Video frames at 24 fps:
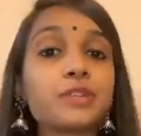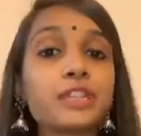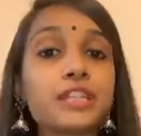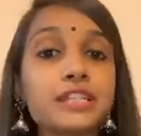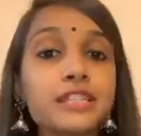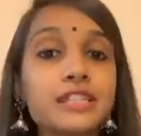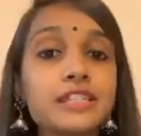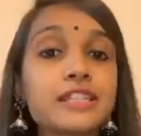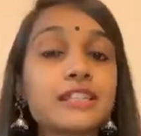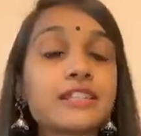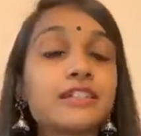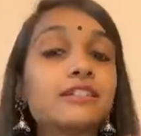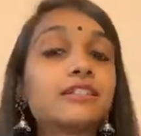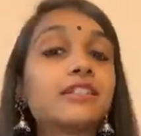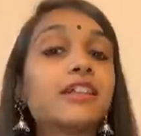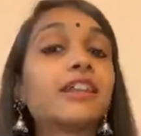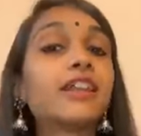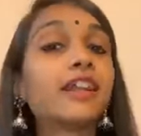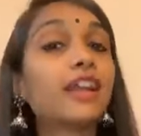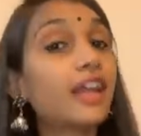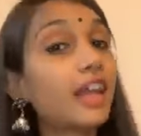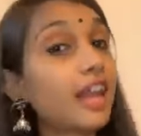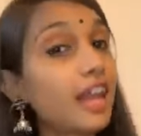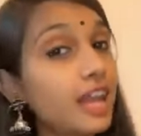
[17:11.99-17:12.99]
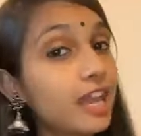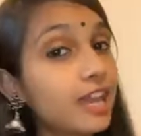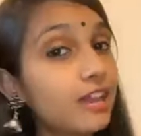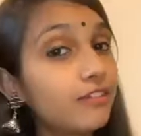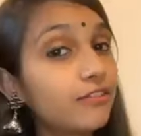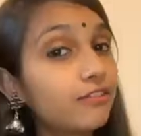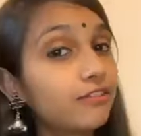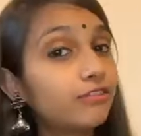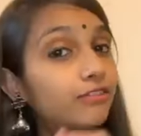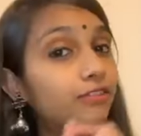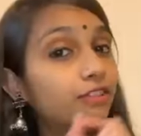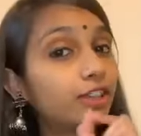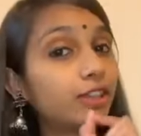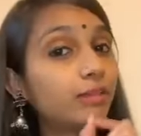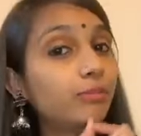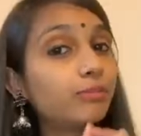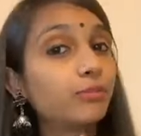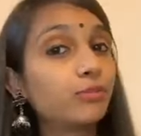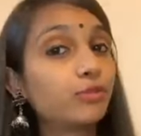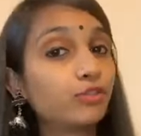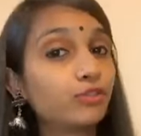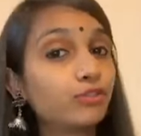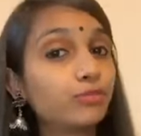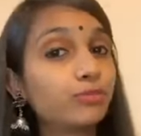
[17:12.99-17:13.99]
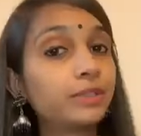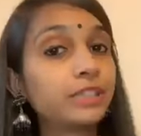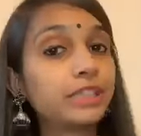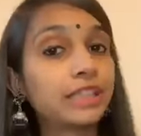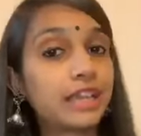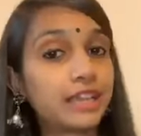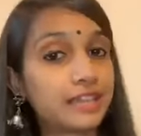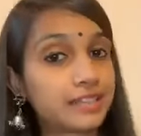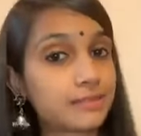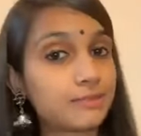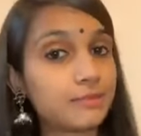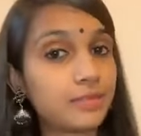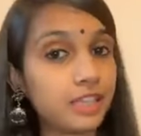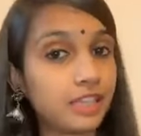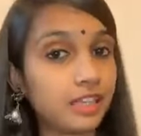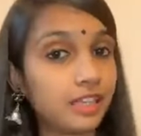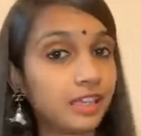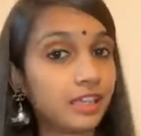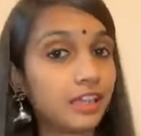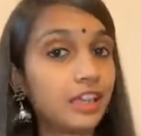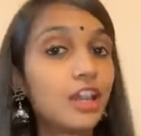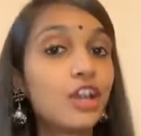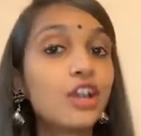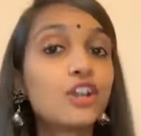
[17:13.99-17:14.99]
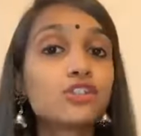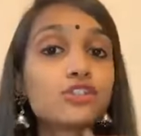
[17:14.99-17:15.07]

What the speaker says: we consider that every movement has meaning.